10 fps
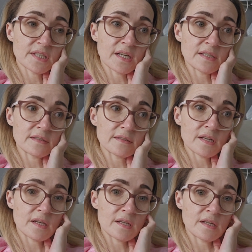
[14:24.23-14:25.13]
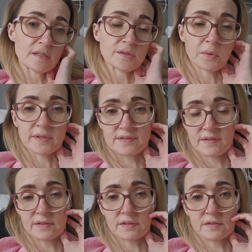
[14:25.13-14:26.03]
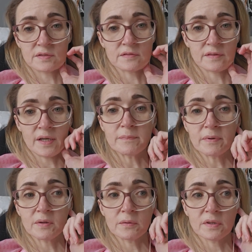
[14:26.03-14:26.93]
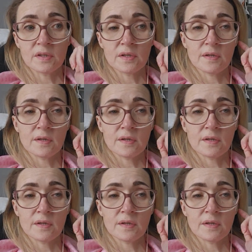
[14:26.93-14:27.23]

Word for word: today's the 22nd of April.